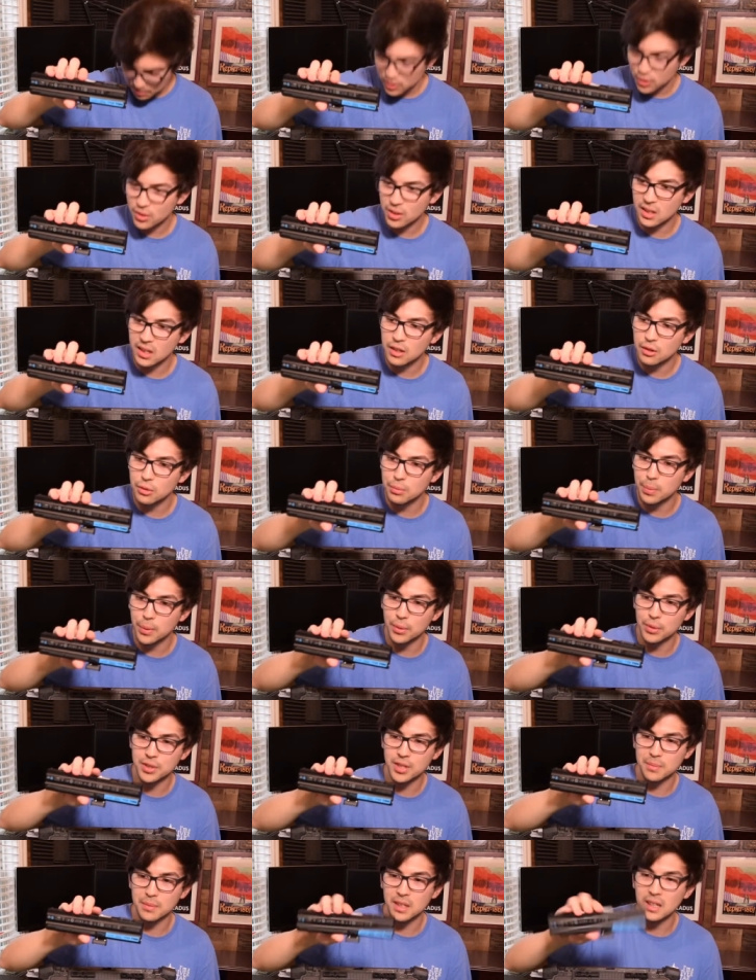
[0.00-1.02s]
you think you would pull
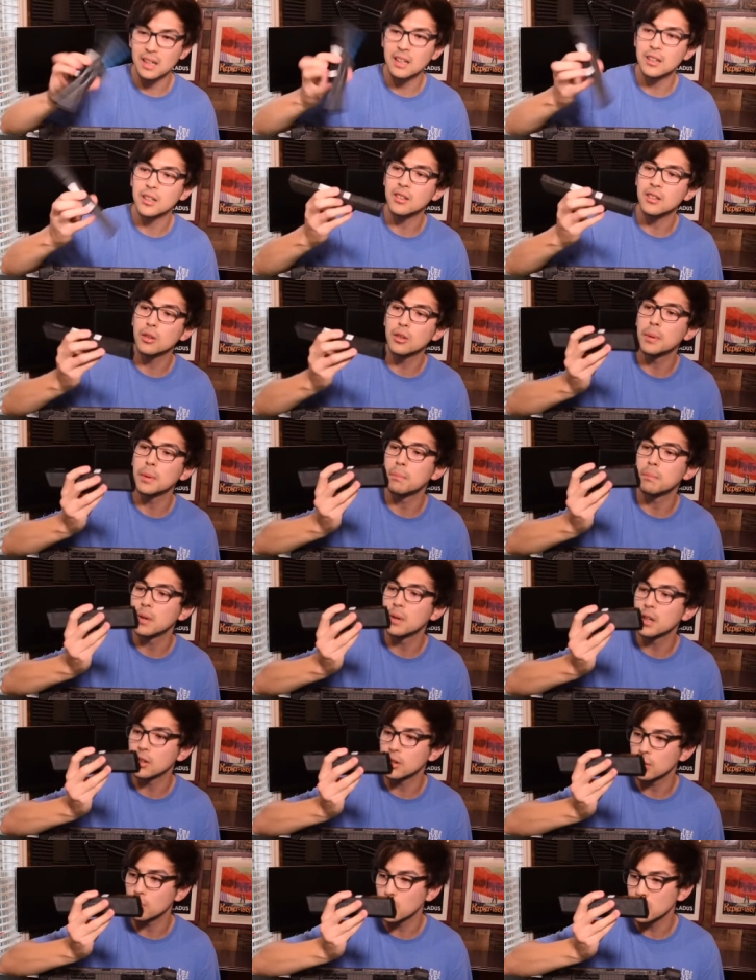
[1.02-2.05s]
something out a little bit
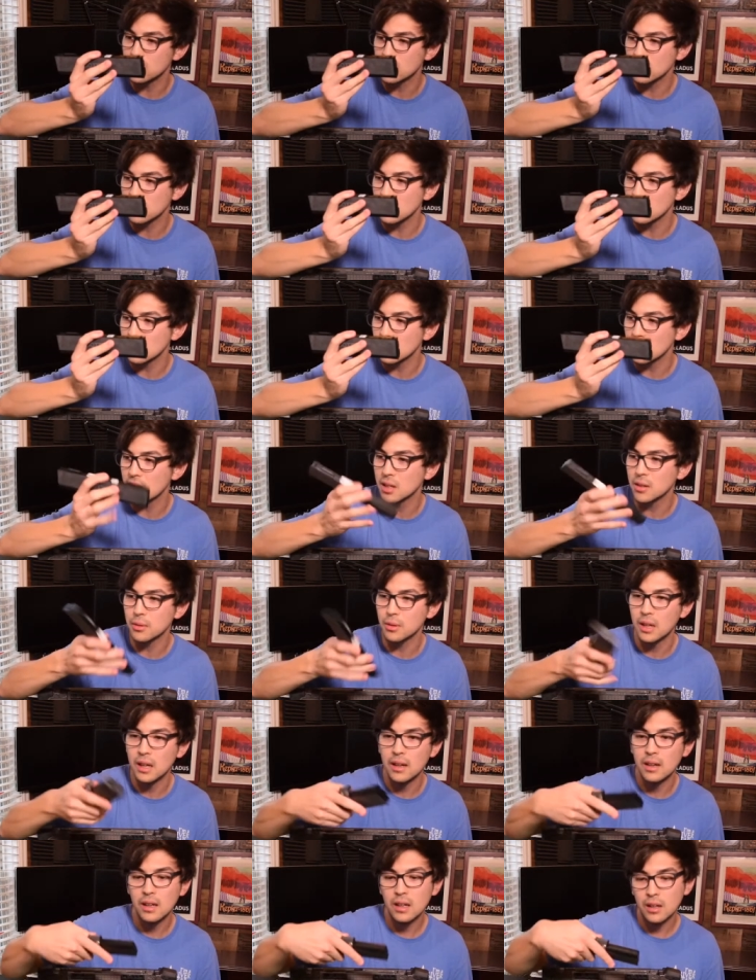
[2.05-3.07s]
bigger. What's the uh,
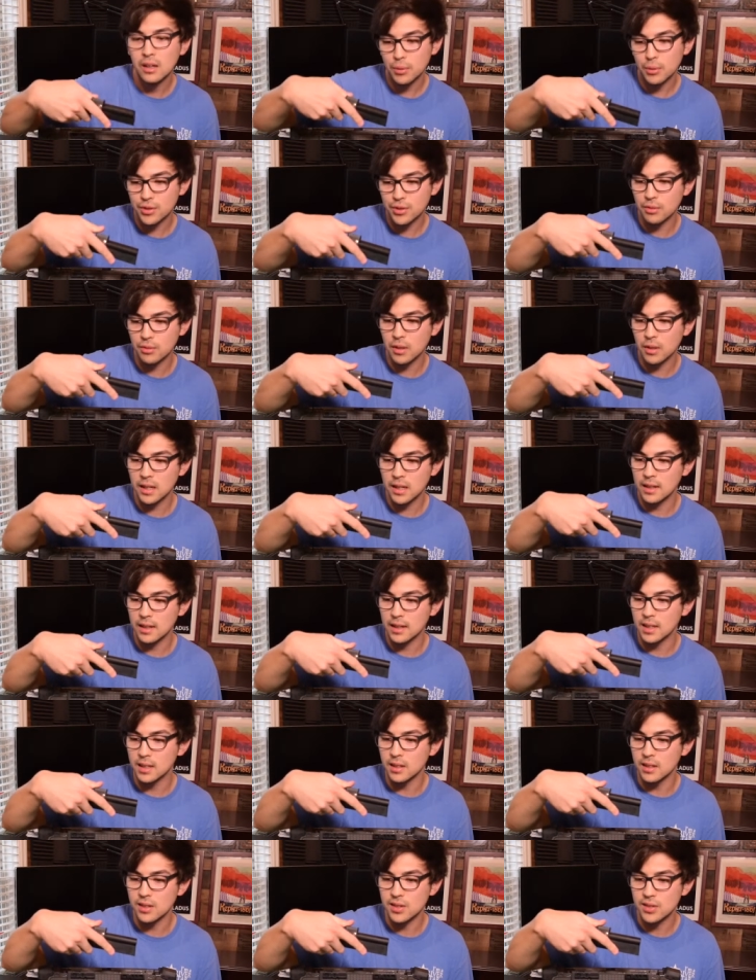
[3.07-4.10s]
what's the rating
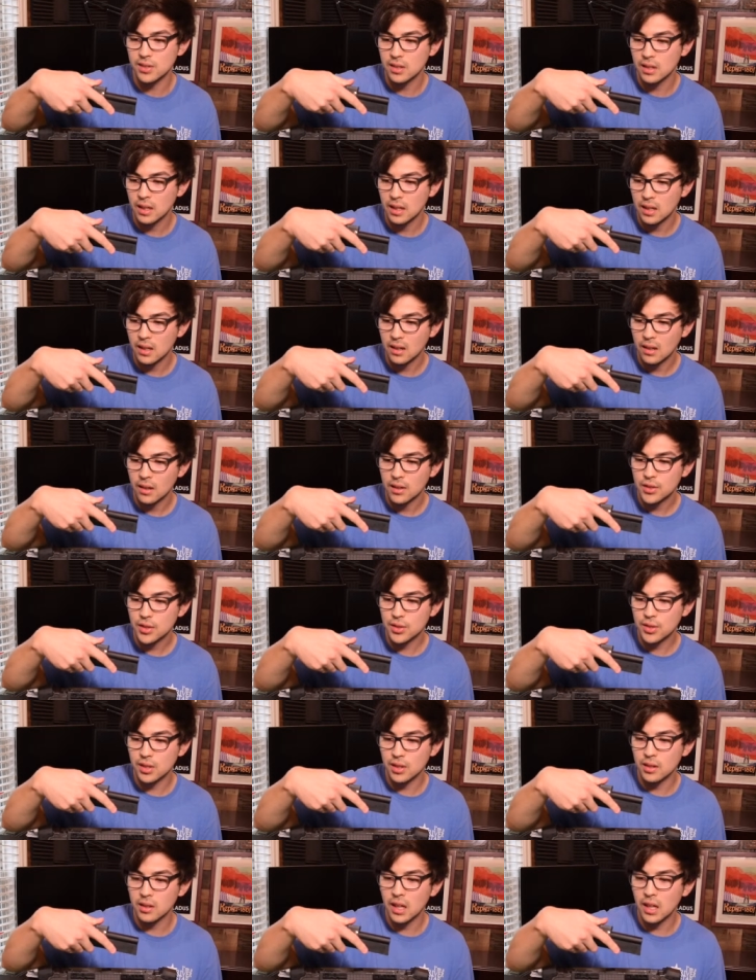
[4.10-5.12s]
on this? So
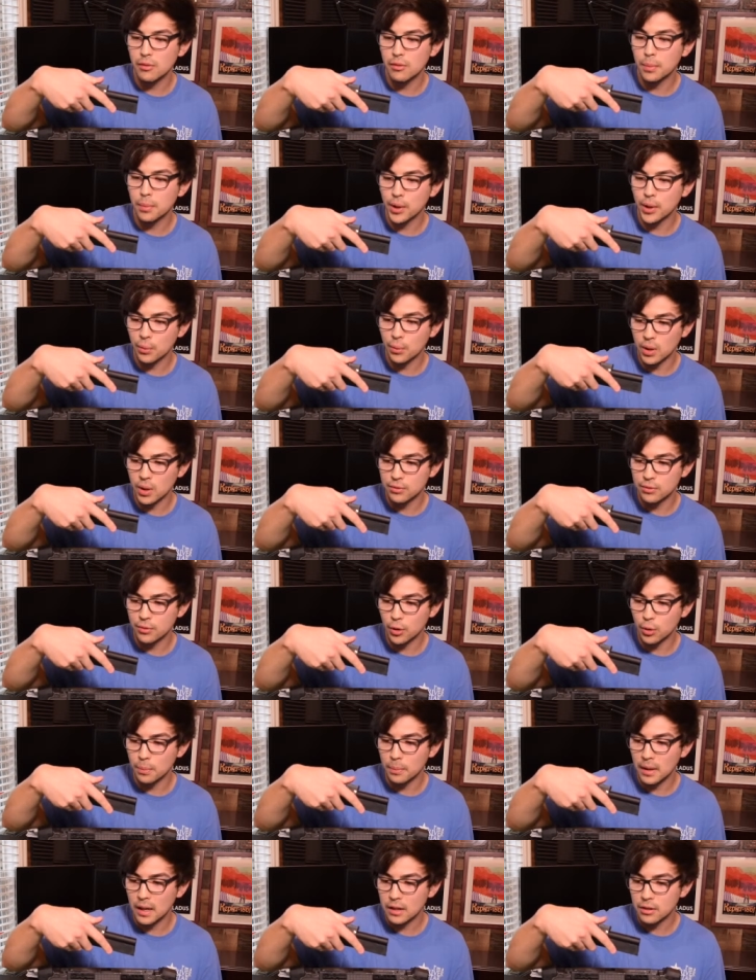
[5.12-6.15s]
it's an 11.1
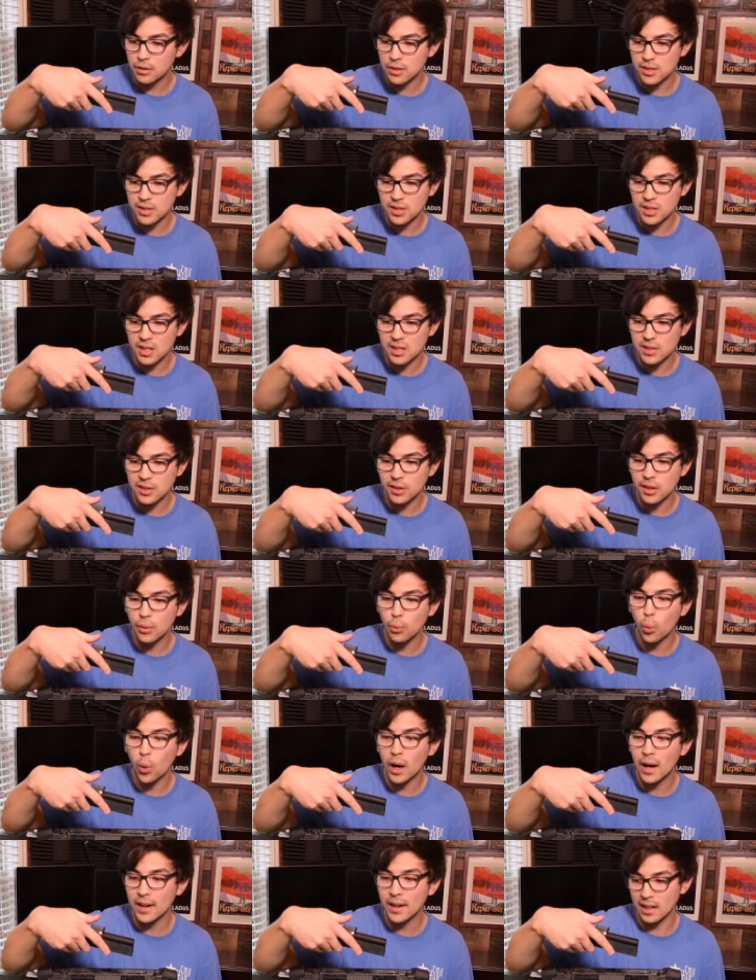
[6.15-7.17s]
volt battery, 60
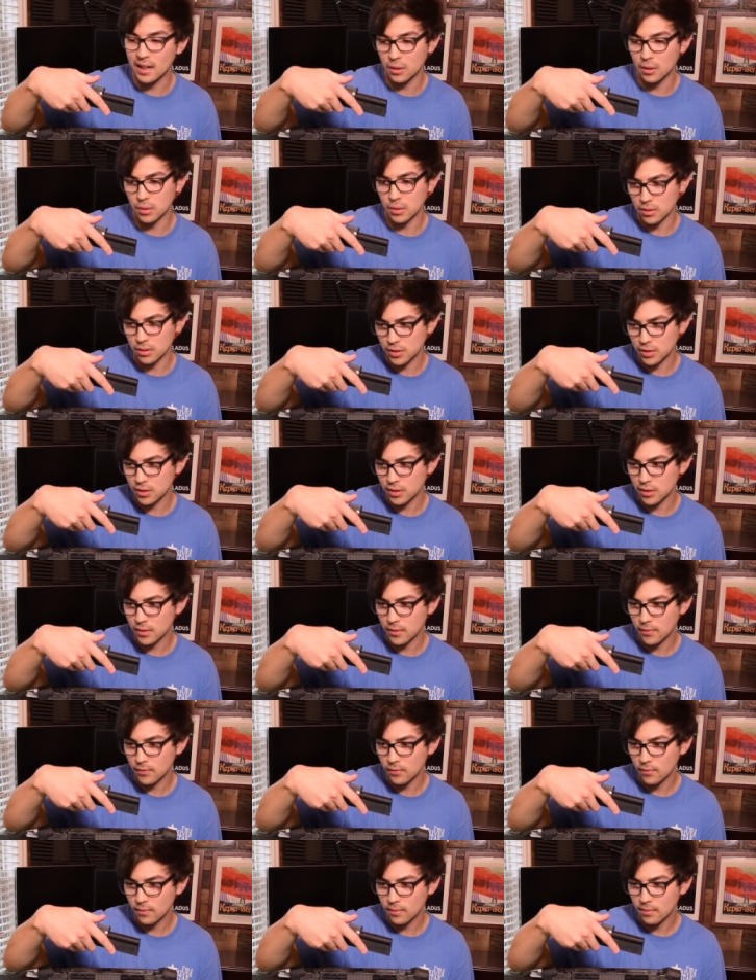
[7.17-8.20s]
watt hours.
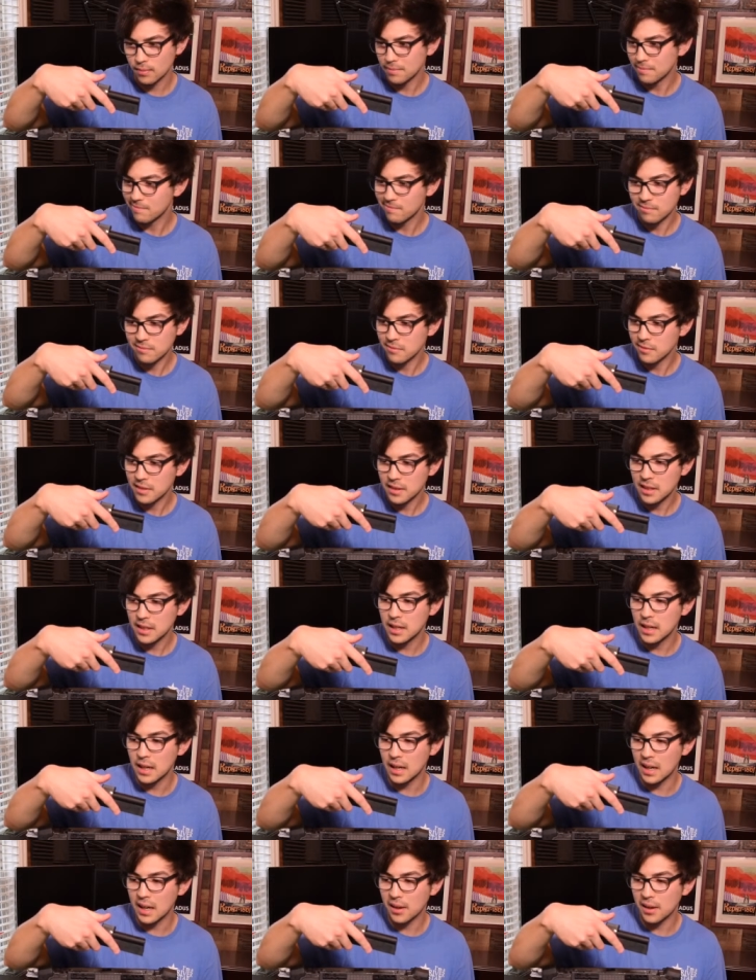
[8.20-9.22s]

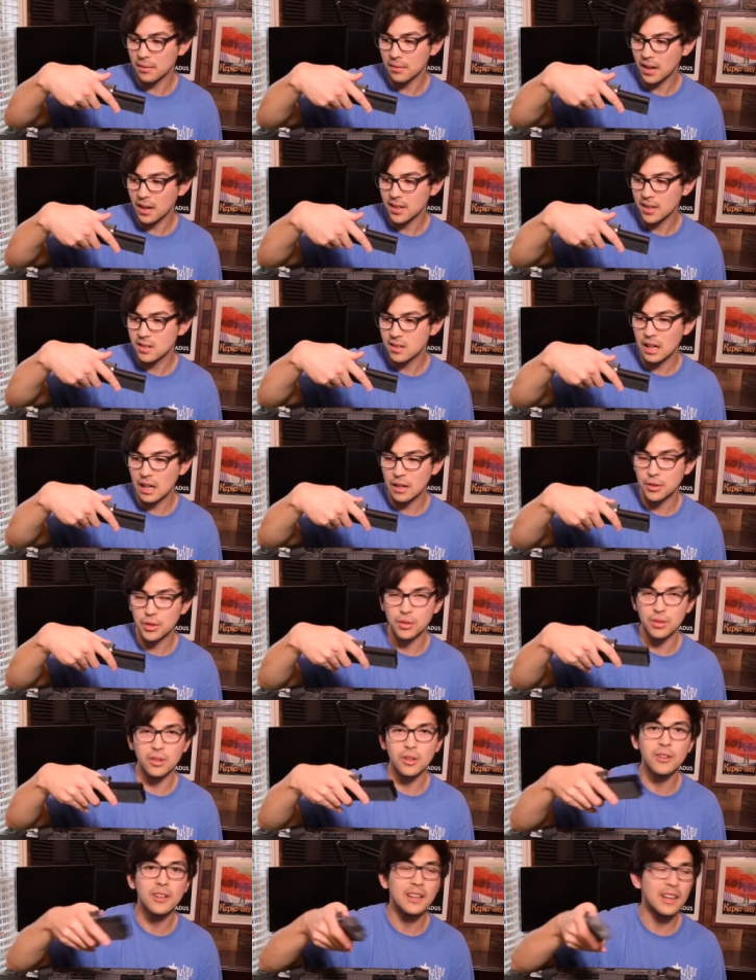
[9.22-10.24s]
Yeah, I, I doubt you're
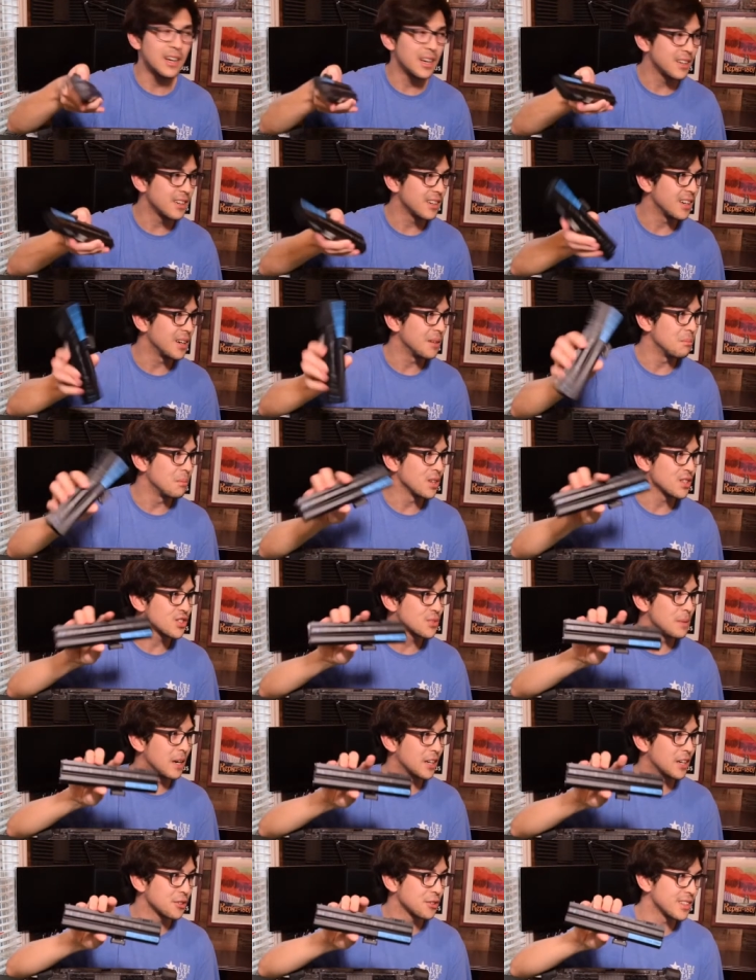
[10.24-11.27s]
looking at uh, much
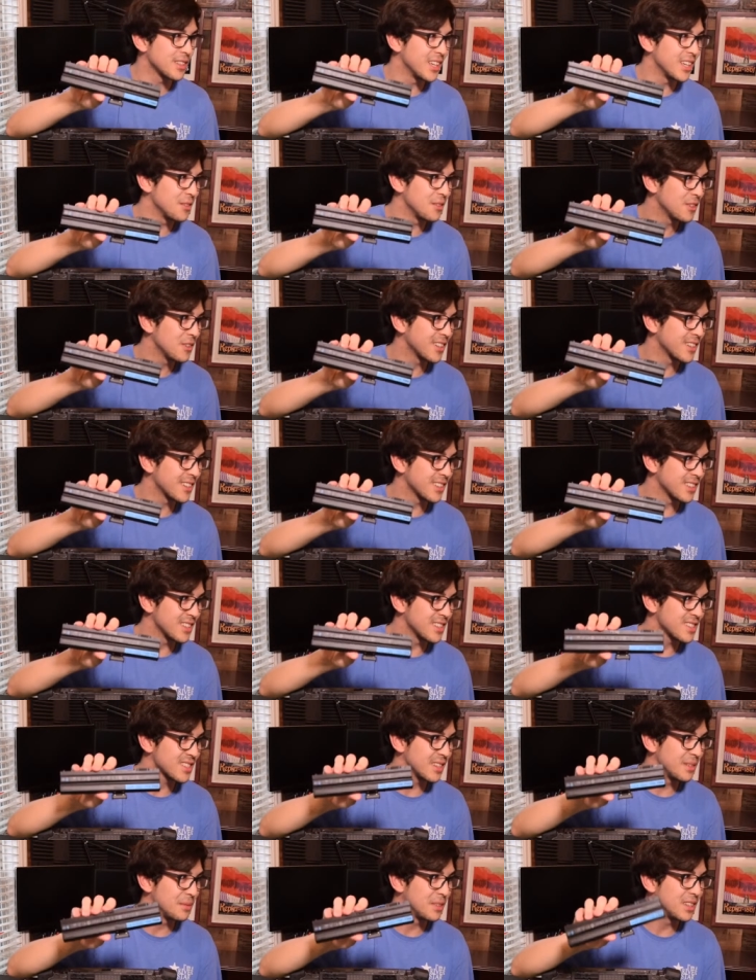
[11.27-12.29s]
battery life out of
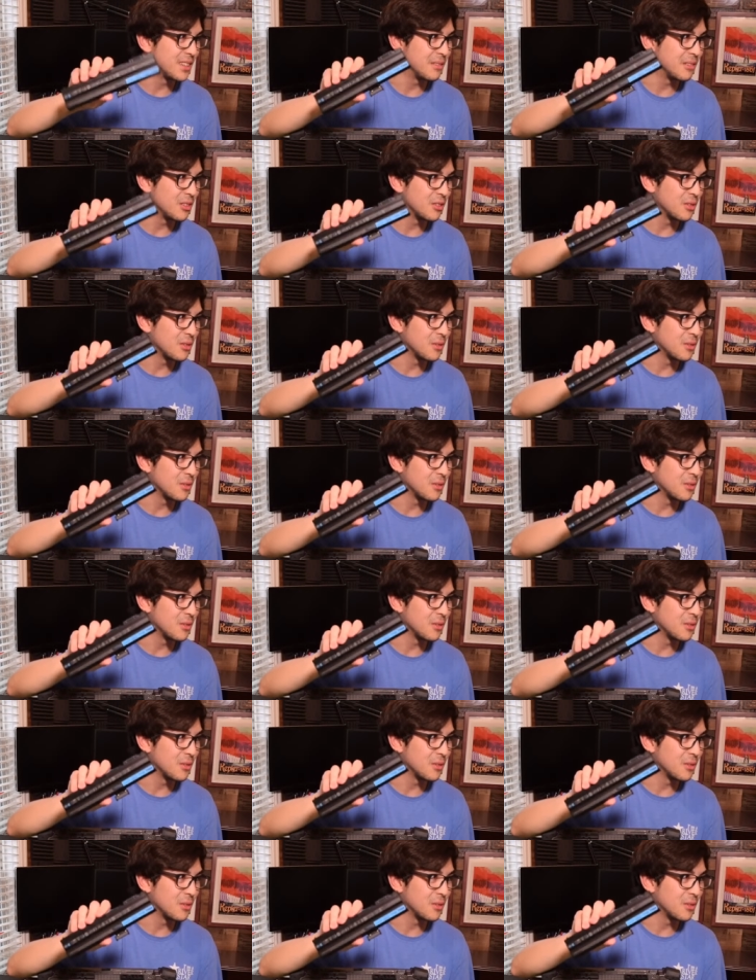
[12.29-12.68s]
this. I mean, you're